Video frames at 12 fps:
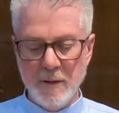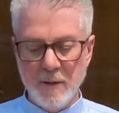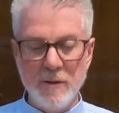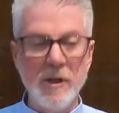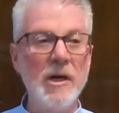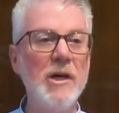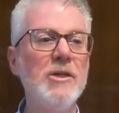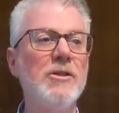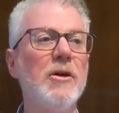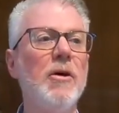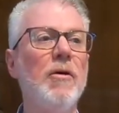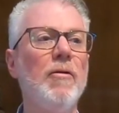Today's
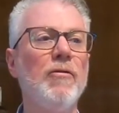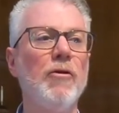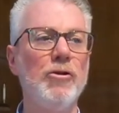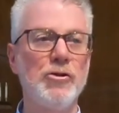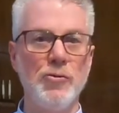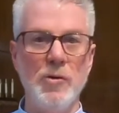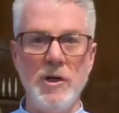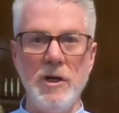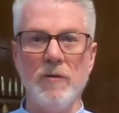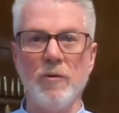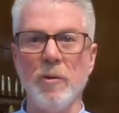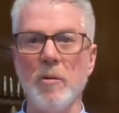first
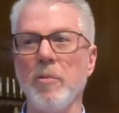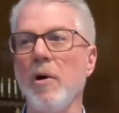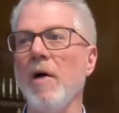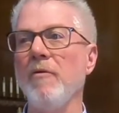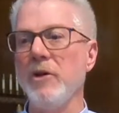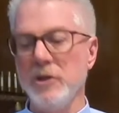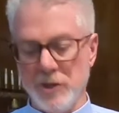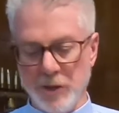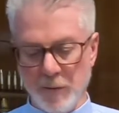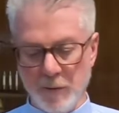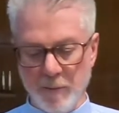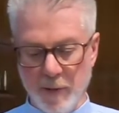reading from the prophet
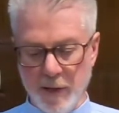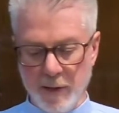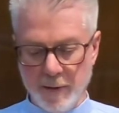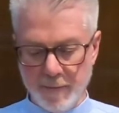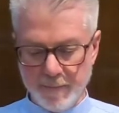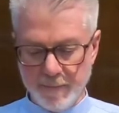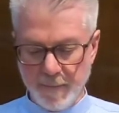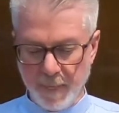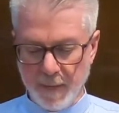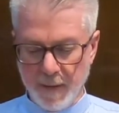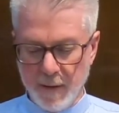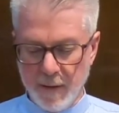Jeremiah,
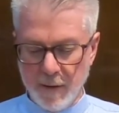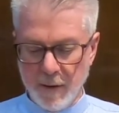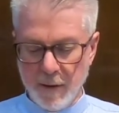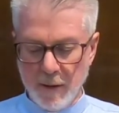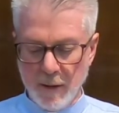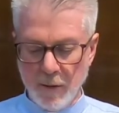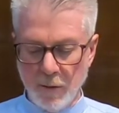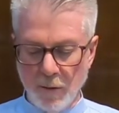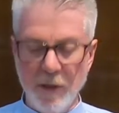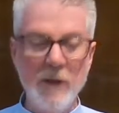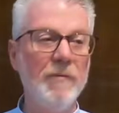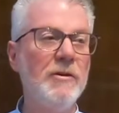who
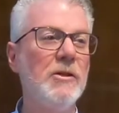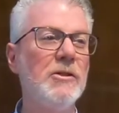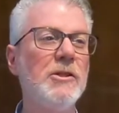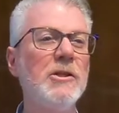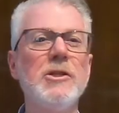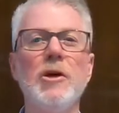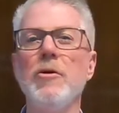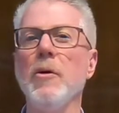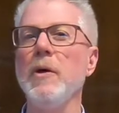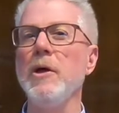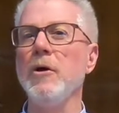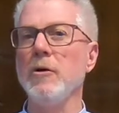lived
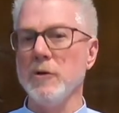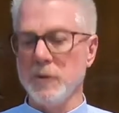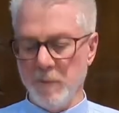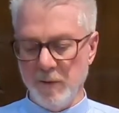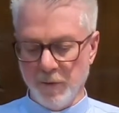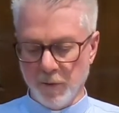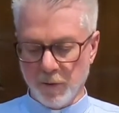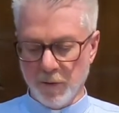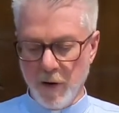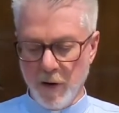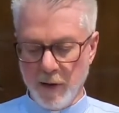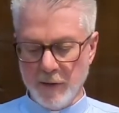600 years before
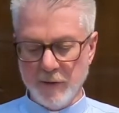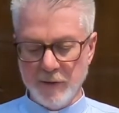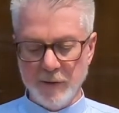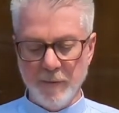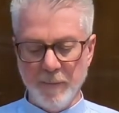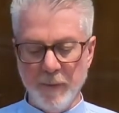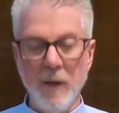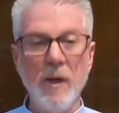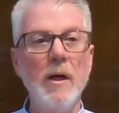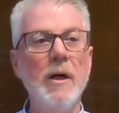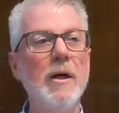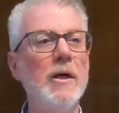Christ,
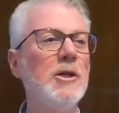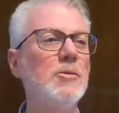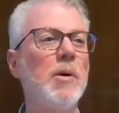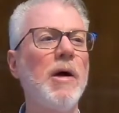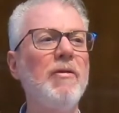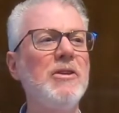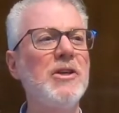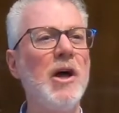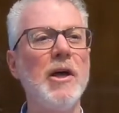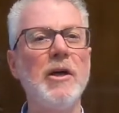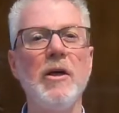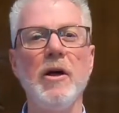is
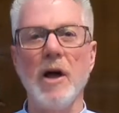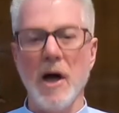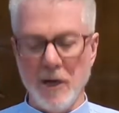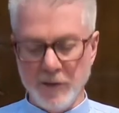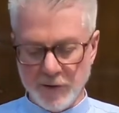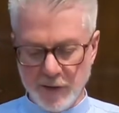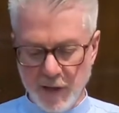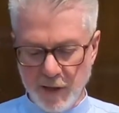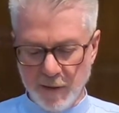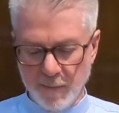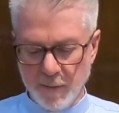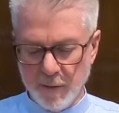prophesying in God's
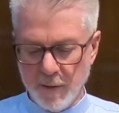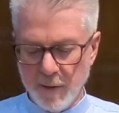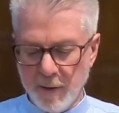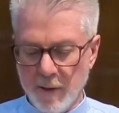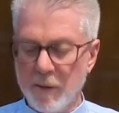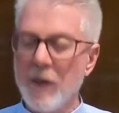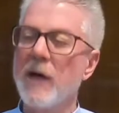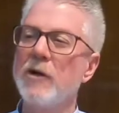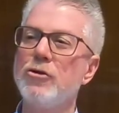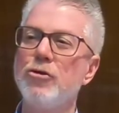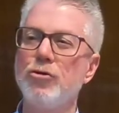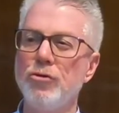name that a
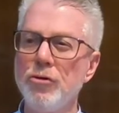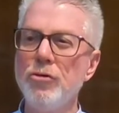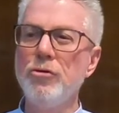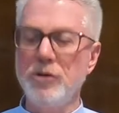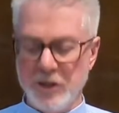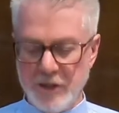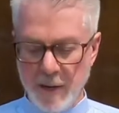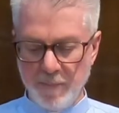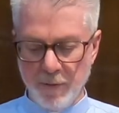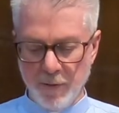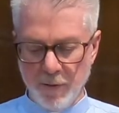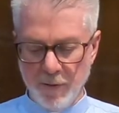true
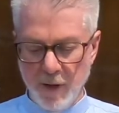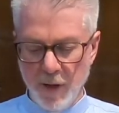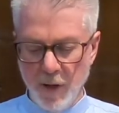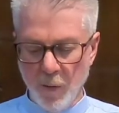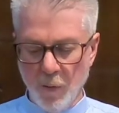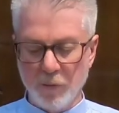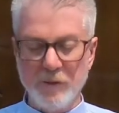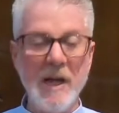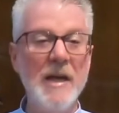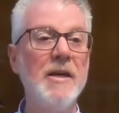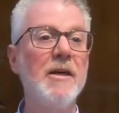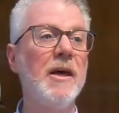shepherd will
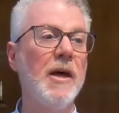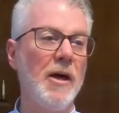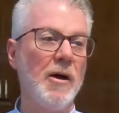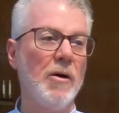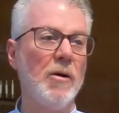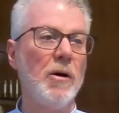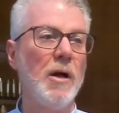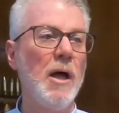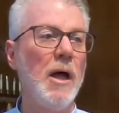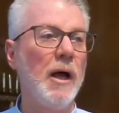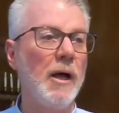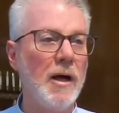take care,
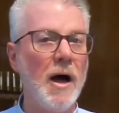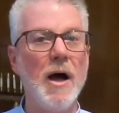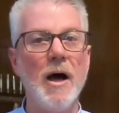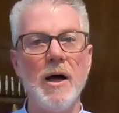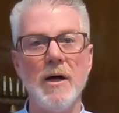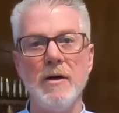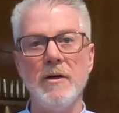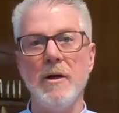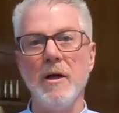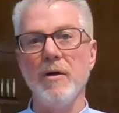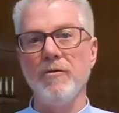guide, and